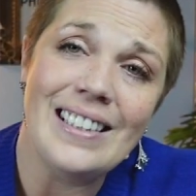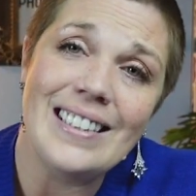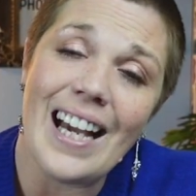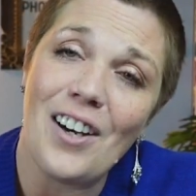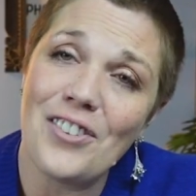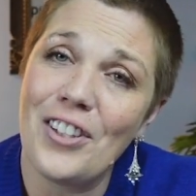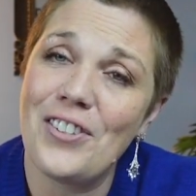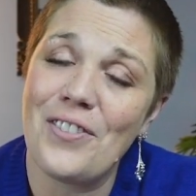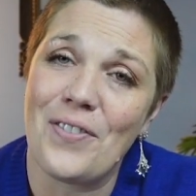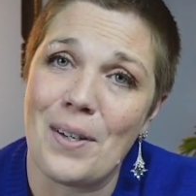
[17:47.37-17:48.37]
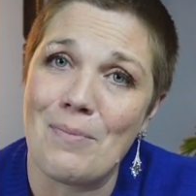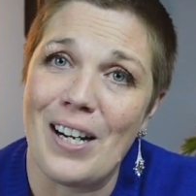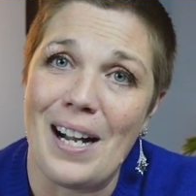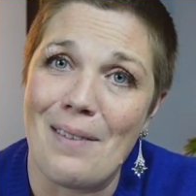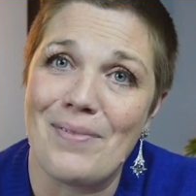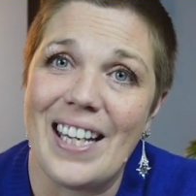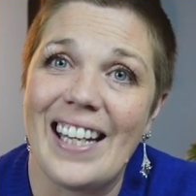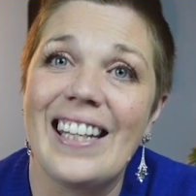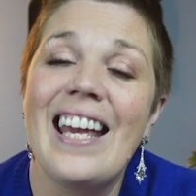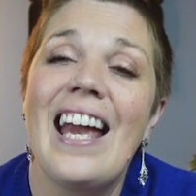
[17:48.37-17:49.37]
Download the firmware
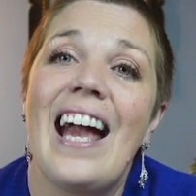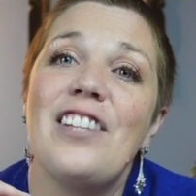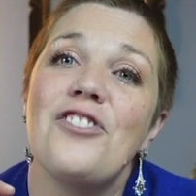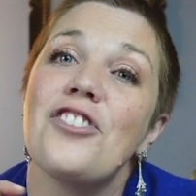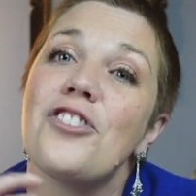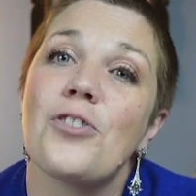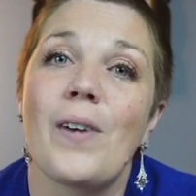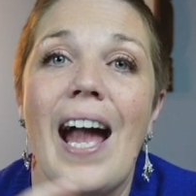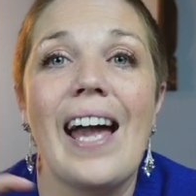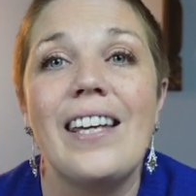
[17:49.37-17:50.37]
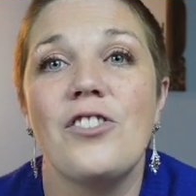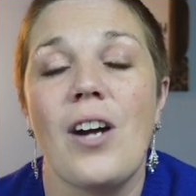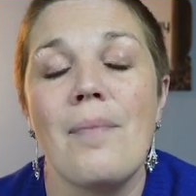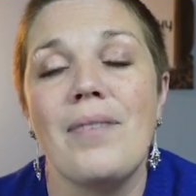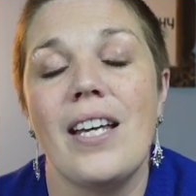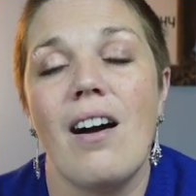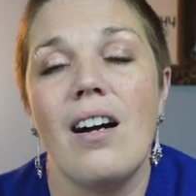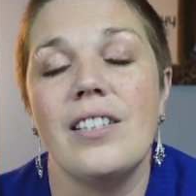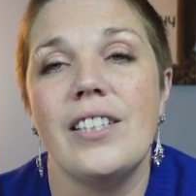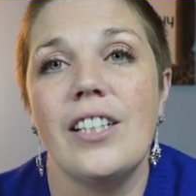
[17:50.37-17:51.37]
update and you just drag and drop that
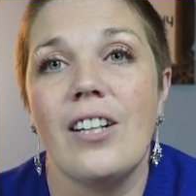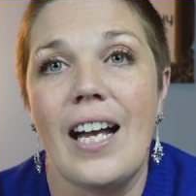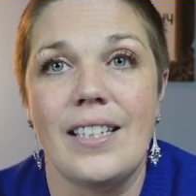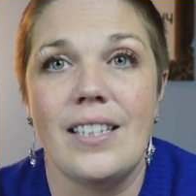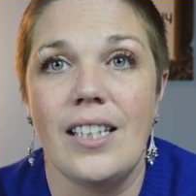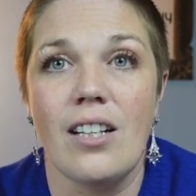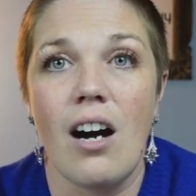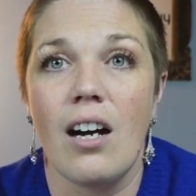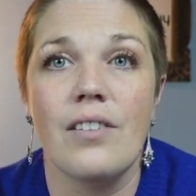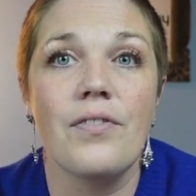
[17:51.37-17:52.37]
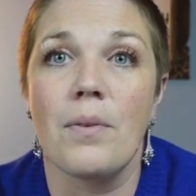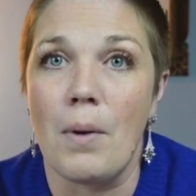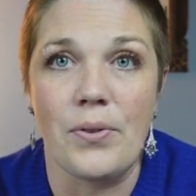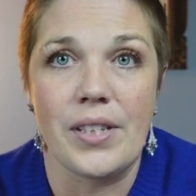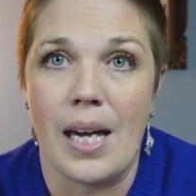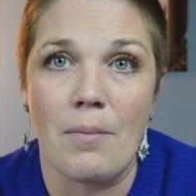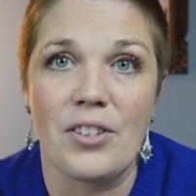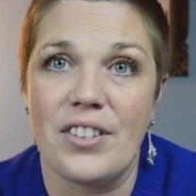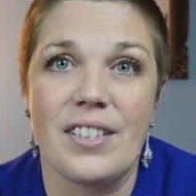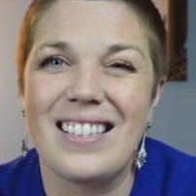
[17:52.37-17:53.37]
onto your SD card for most
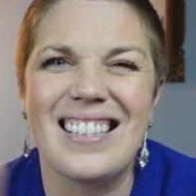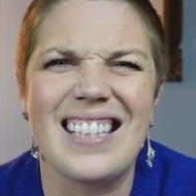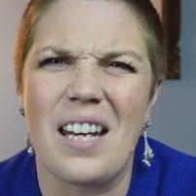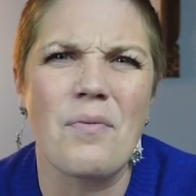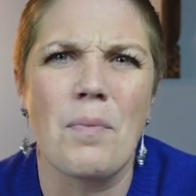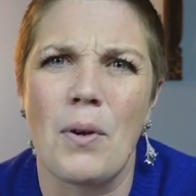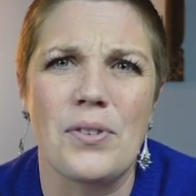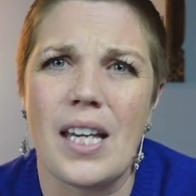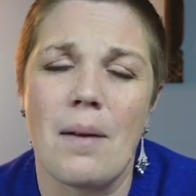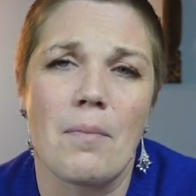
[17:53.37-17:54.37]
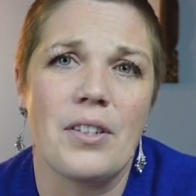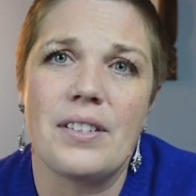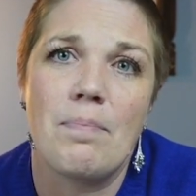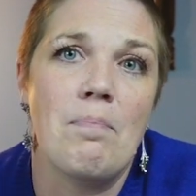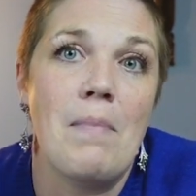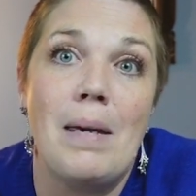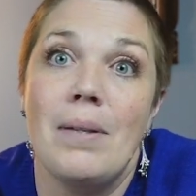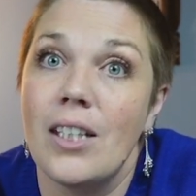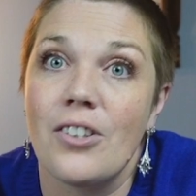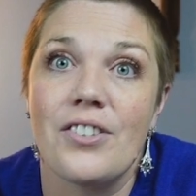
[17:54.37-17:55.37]
cameras. This is a setup for most cameras. Maybe
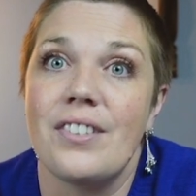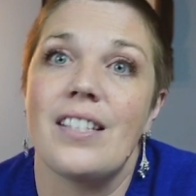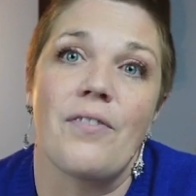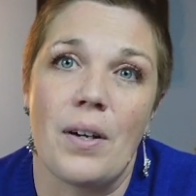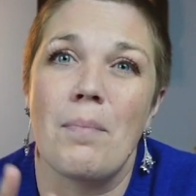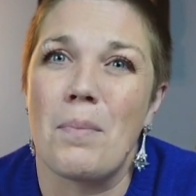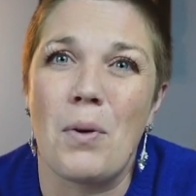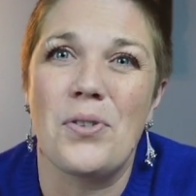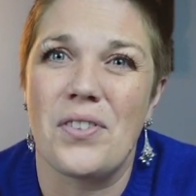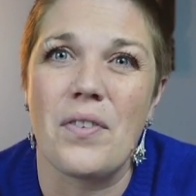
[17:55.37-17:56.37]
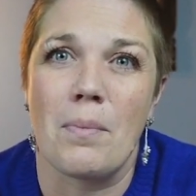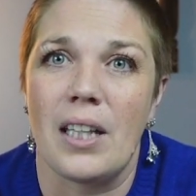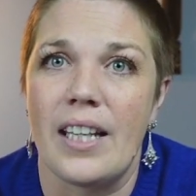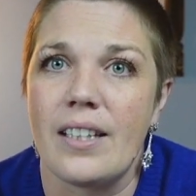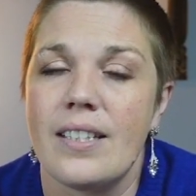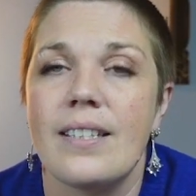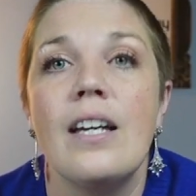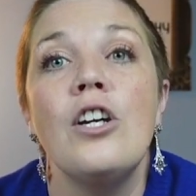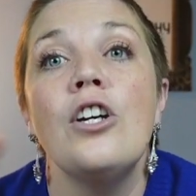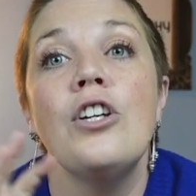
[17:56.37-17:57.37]
yours is different, but most of them are like this.
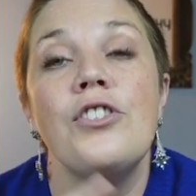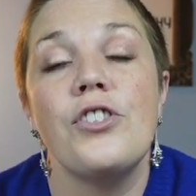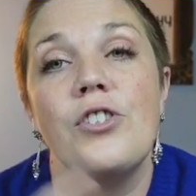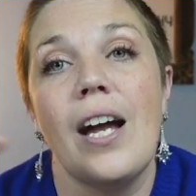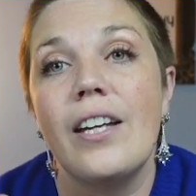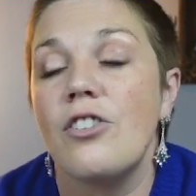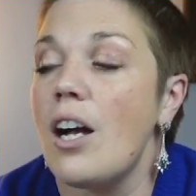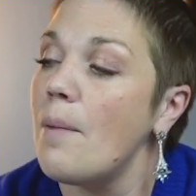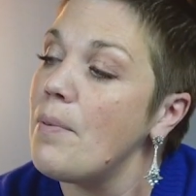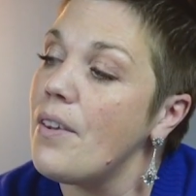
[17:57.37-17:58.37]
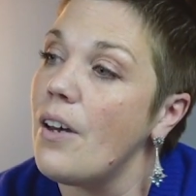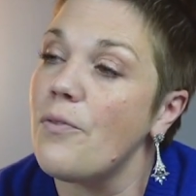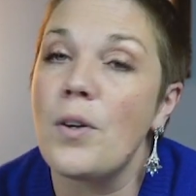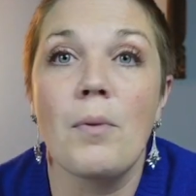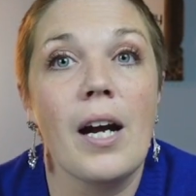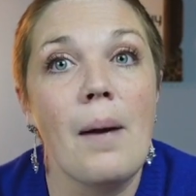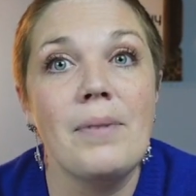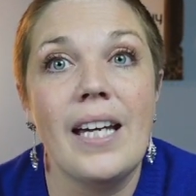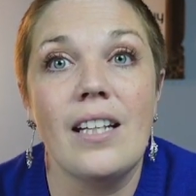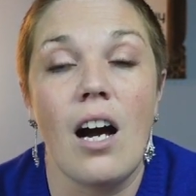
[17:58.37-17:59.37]
So drag and drop the firmware
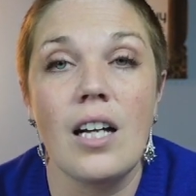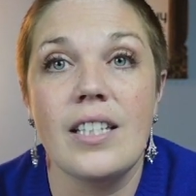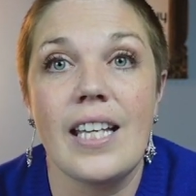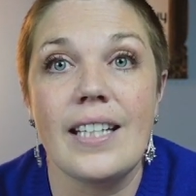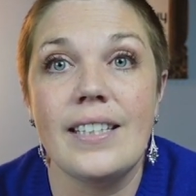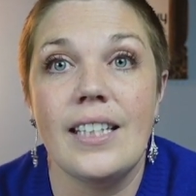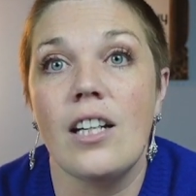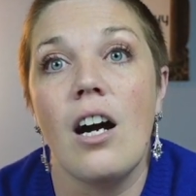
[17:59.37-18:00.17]
update onto the SD